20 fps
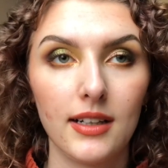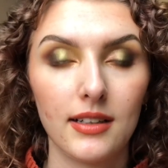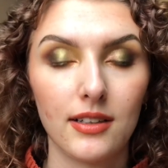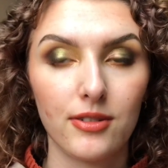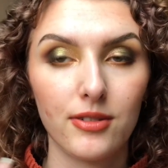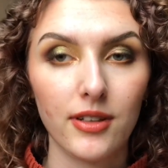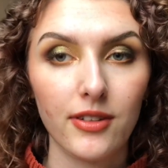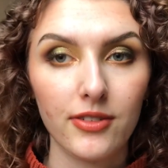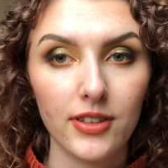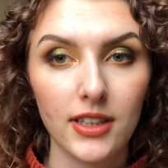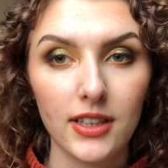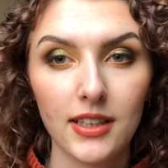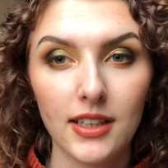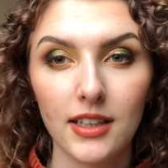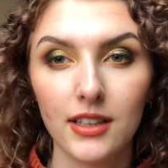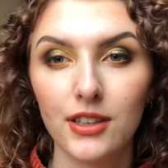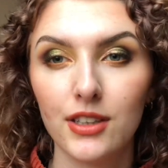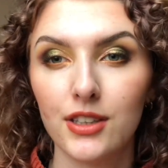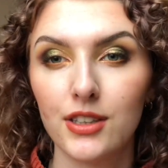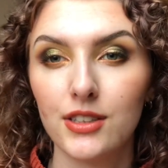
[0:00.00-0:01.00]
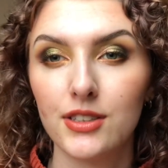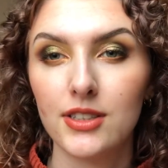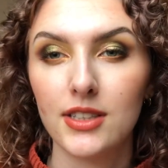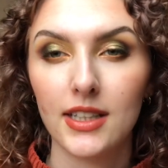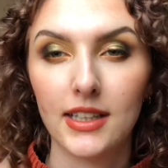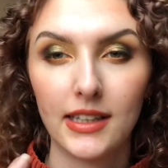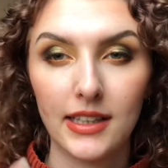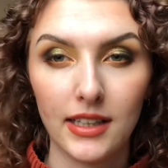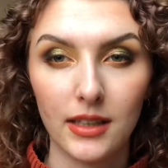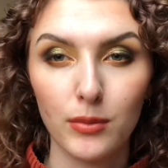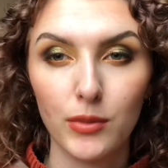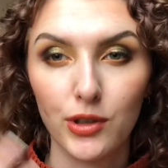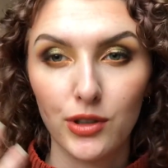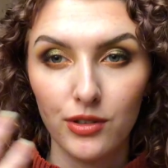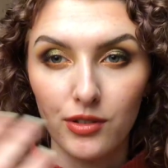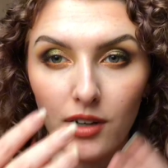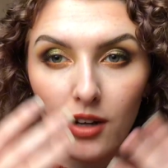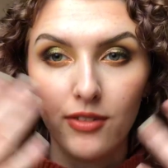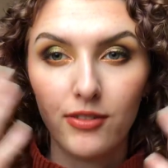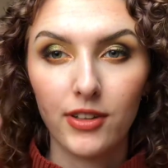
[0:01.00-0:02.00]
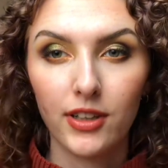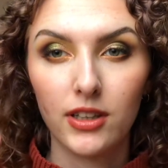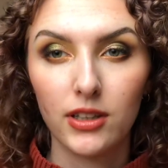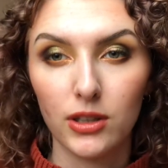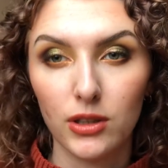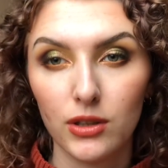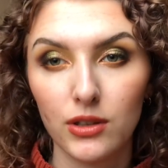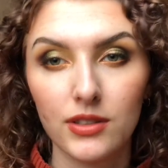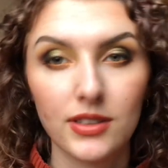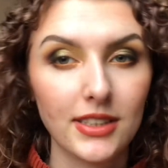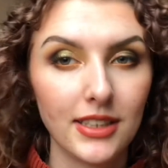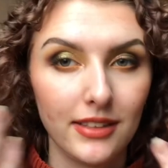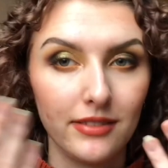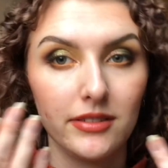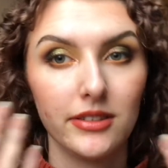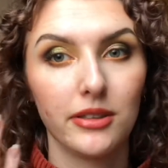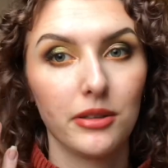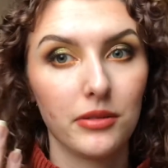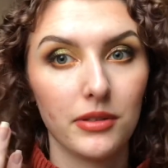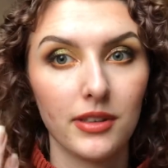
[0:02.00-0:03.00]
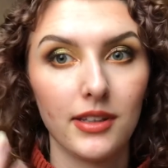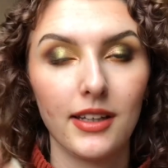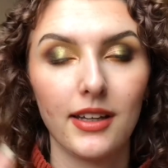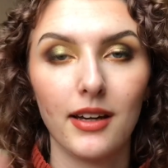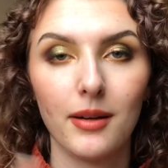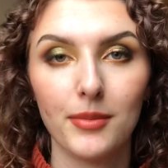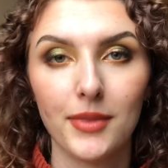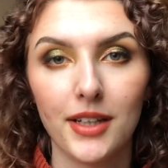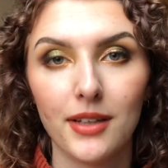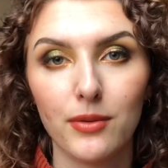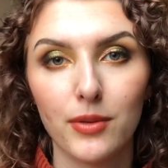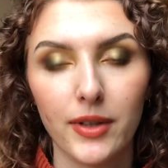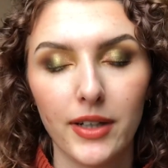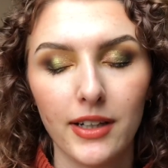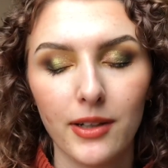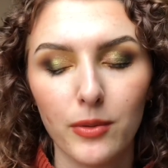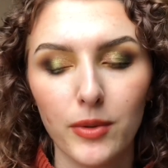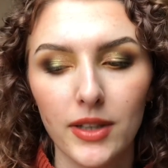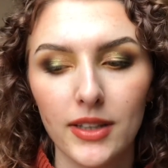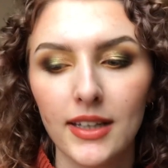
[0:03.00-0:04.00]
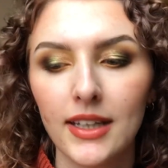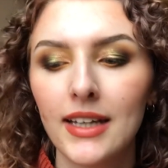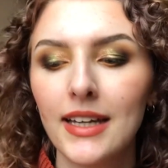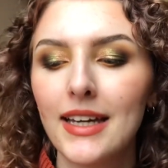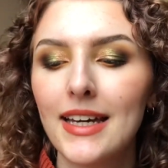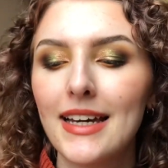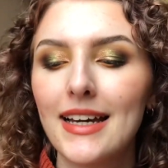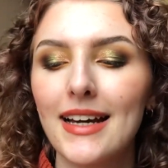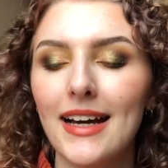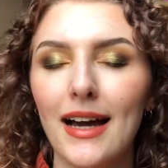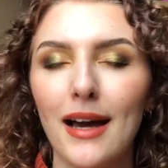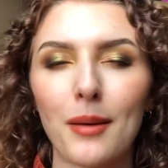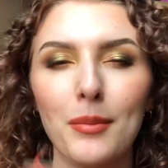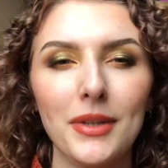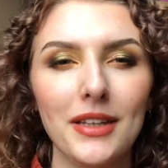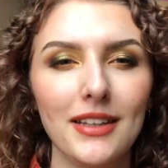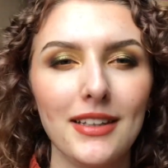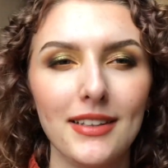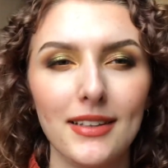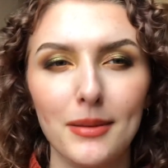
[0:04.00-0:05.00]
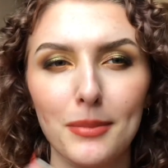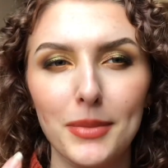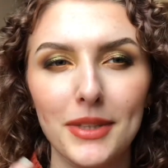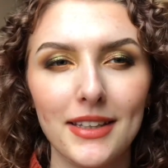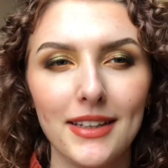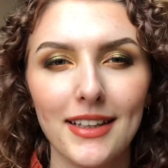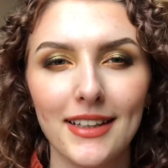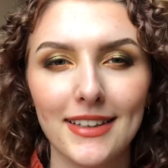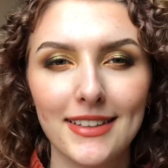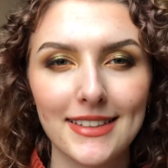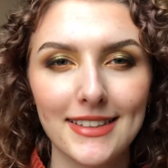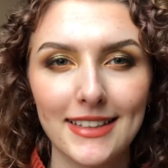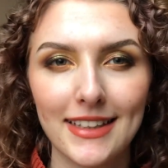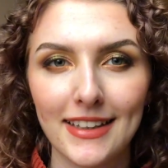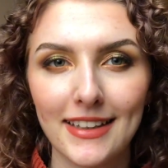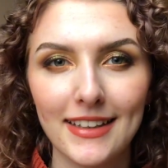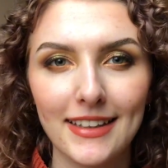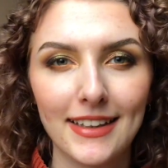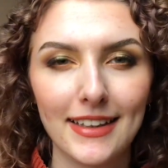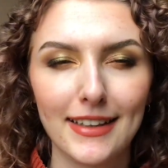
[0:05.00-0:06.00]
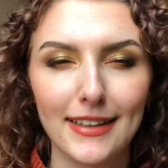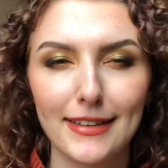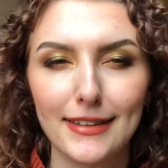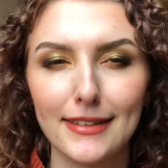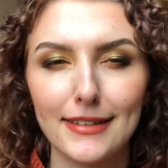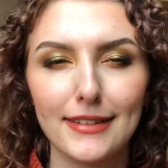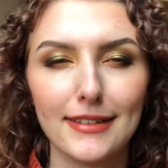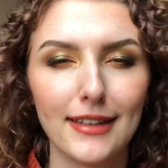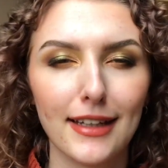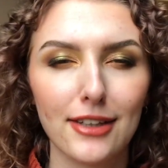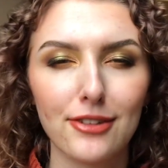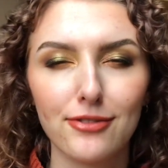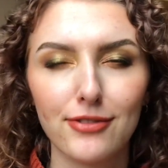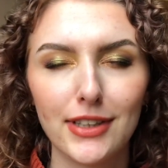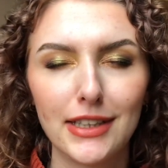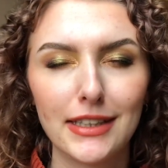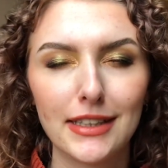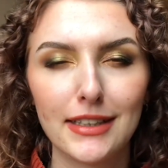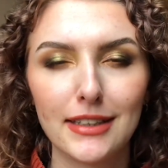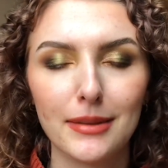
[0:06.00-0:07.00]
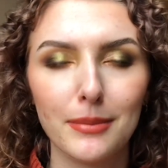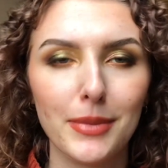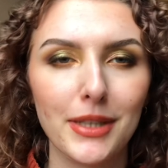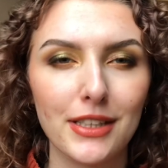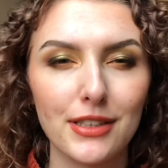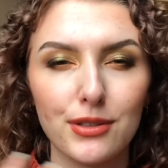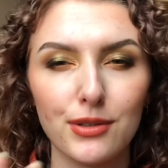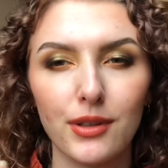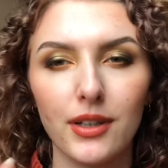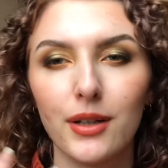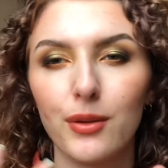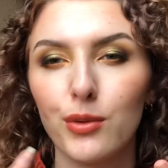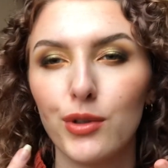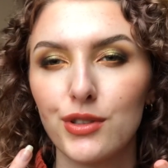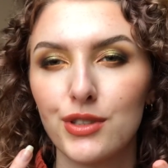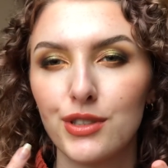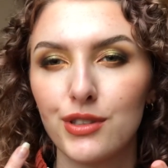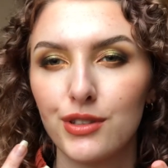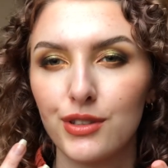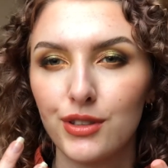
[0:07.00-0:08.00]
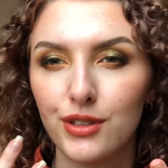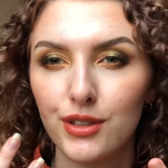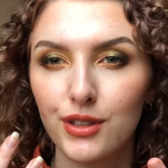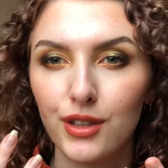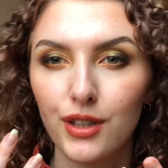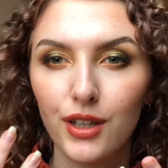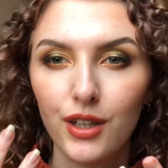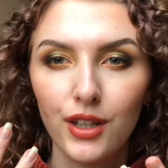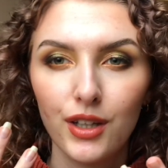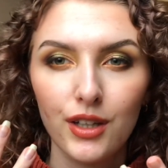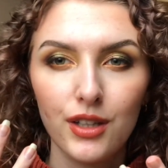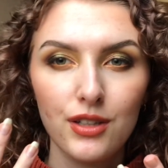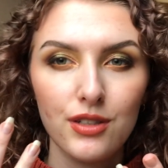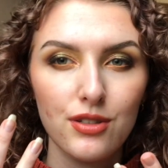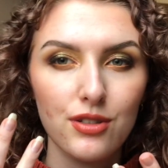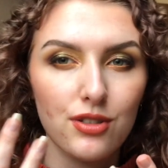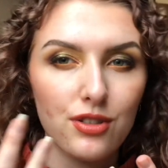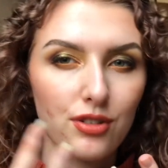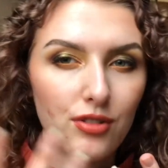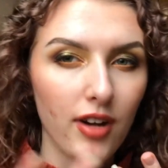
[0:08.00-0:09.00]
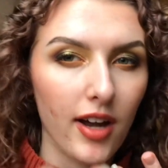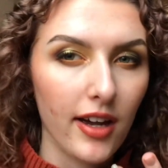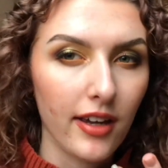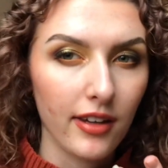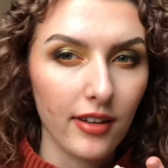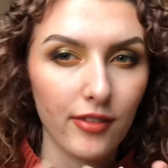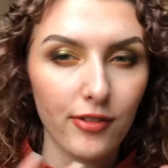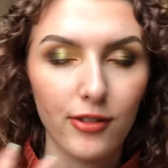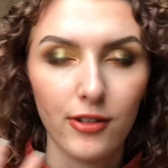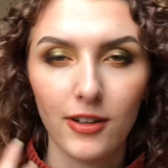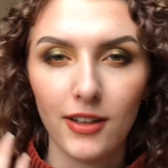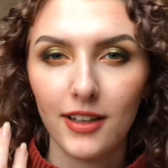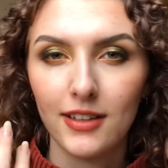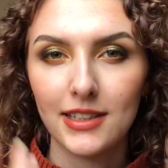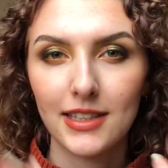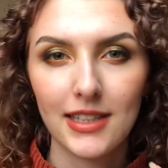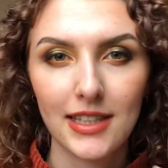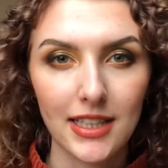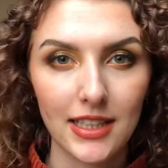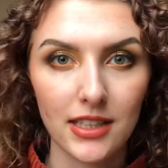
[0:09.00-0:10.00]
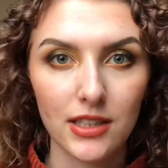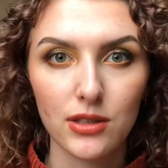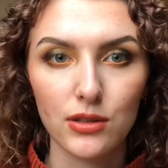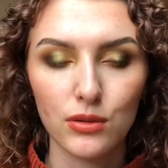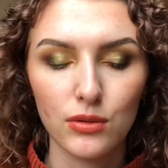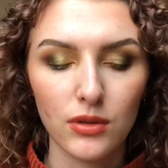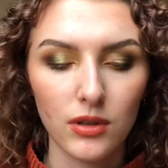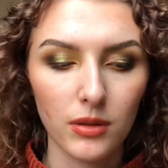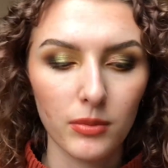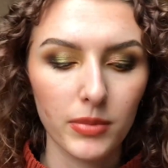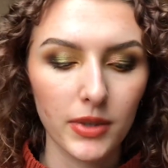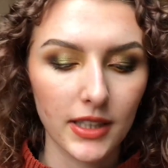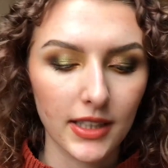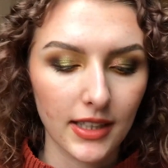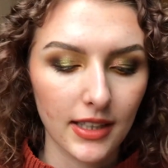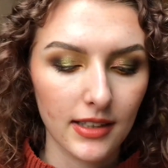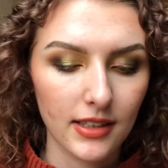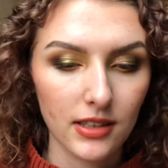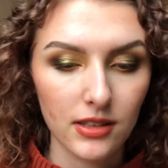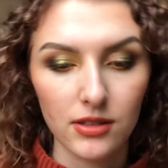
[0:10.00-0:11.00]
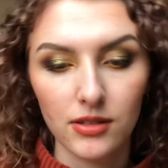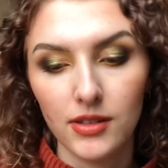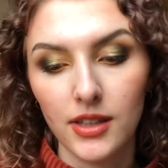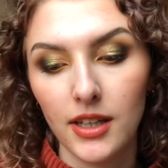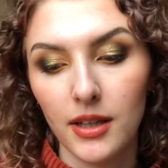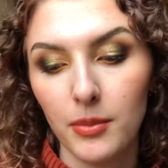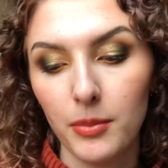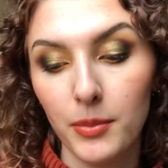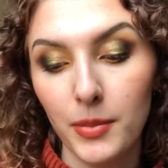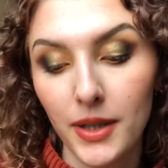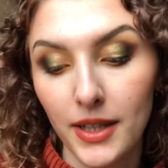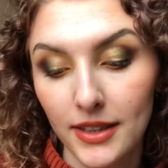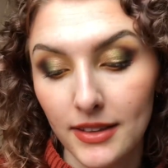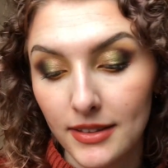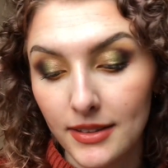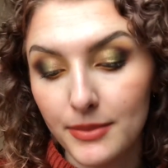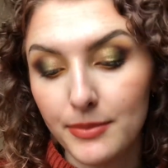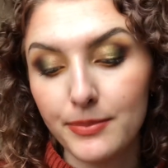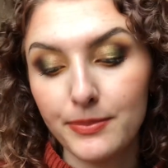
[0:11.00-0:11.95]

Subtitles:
graphic liners and like more graphic looks, even though today I'm not wearing one. I'm a little bit like sick and not feeling the best, so I wasn't trying for anything too complicated today, but